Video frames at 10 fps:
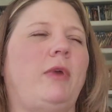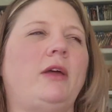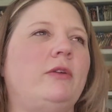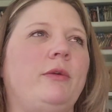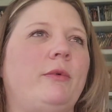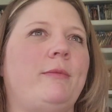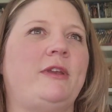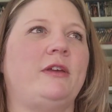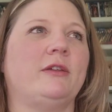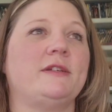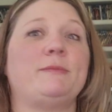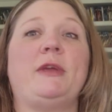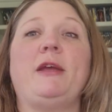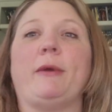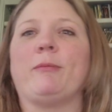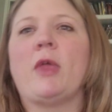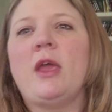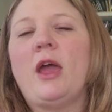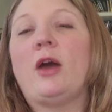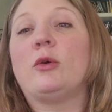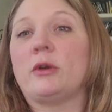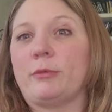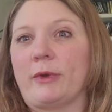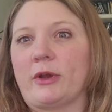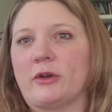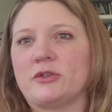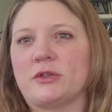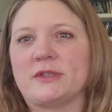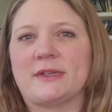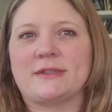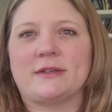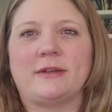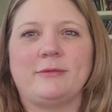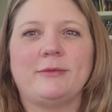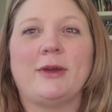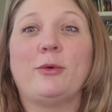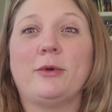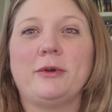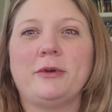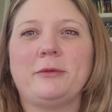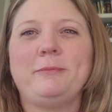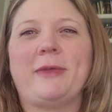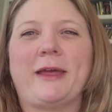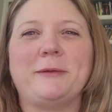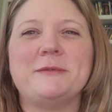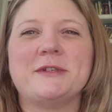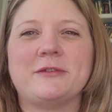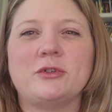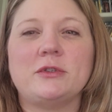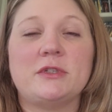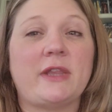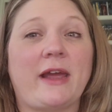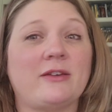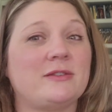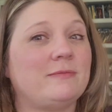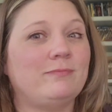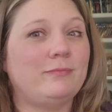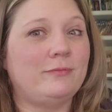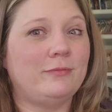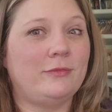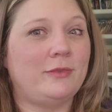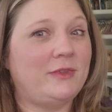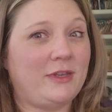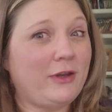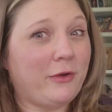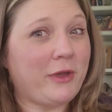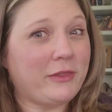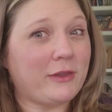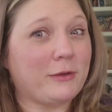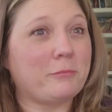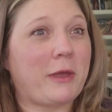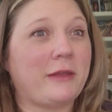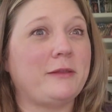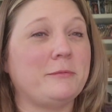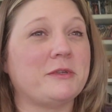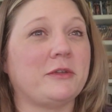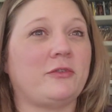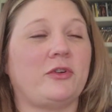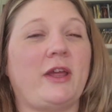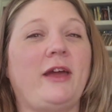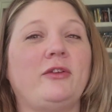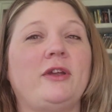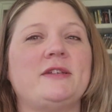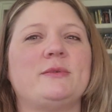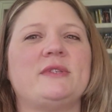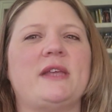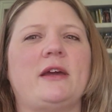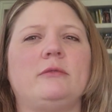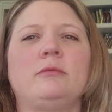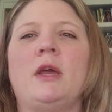don't know what my deal is. But anyway, I ordered my groceries last night. Ordered them, had them delivered to the house. Didn't go get them, had them delivered. How nice was that?